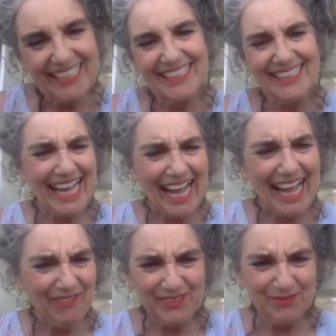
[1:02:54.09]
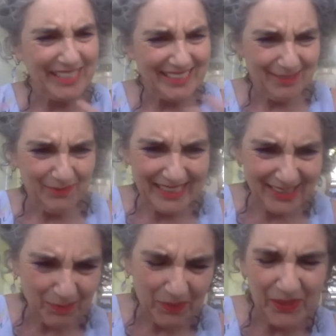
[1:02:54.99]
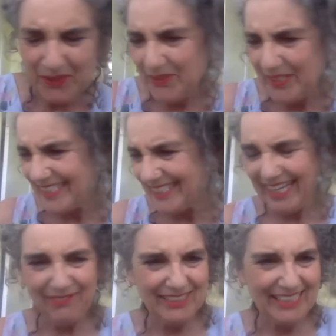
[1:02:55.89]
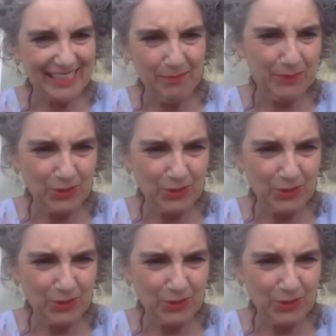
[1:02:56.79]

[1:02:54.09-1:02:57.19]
I didn't have to write something smart or I didn't have to keep a